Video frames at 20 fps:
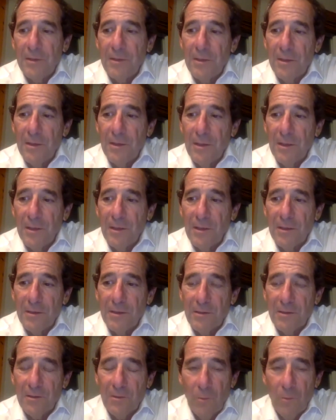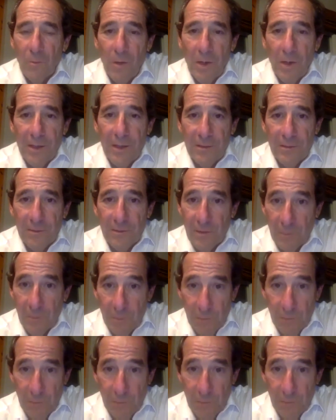in the white
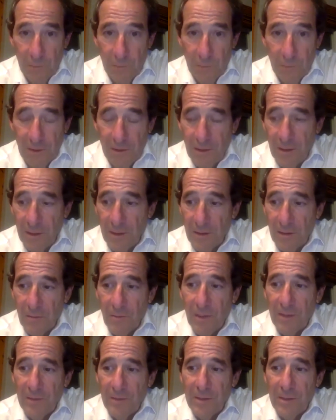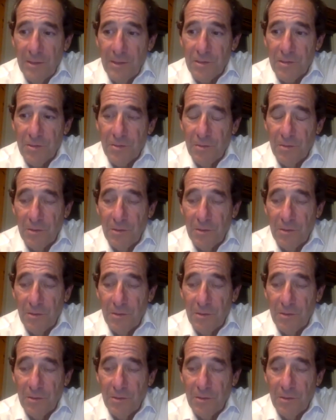community around the issue,